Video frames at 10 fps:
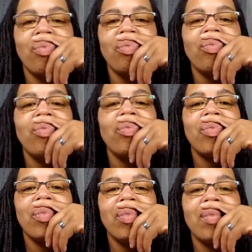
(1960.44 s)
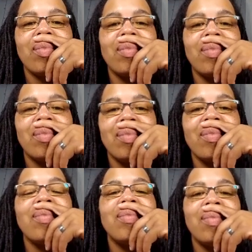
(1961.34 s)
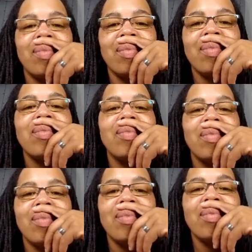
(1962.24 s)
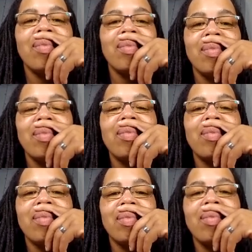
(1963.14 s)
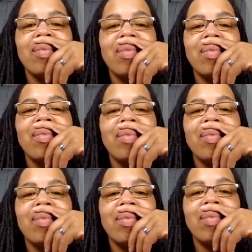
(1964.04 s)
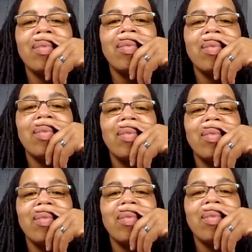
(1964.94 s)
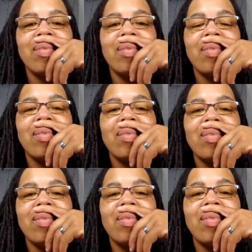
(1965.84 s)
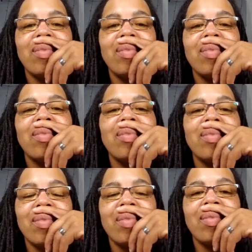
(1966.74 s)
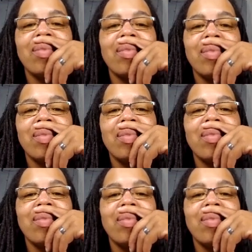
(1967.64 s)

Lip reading: No words are spoken by the person on screen.